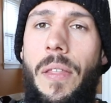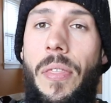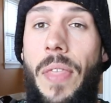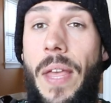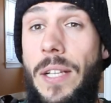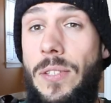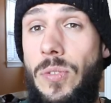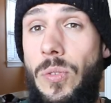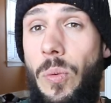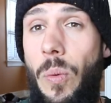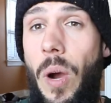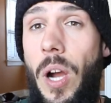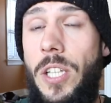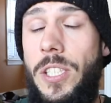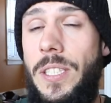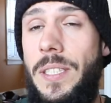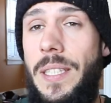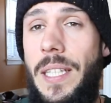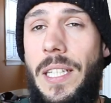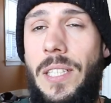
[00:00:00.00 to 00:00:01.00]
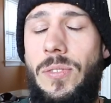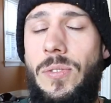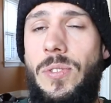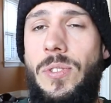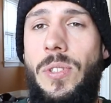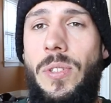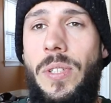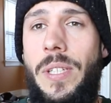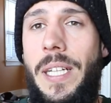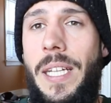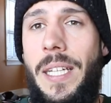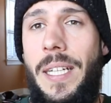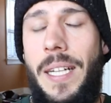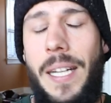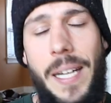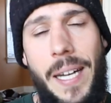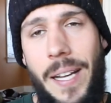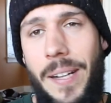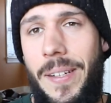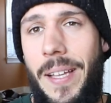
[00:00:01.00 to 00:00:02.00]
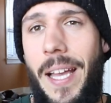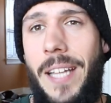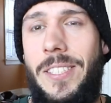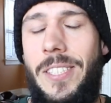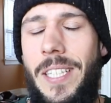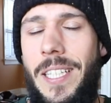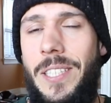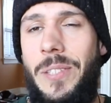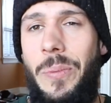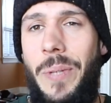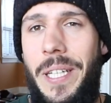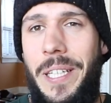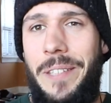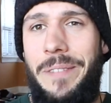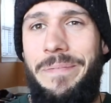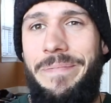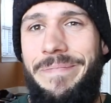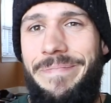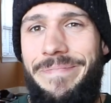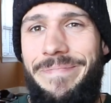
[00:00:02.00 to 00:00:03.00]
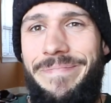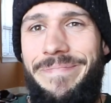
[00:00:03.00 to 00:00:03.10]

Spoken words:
thanks for watching, thanks for tuning in, and I'll catch you next week.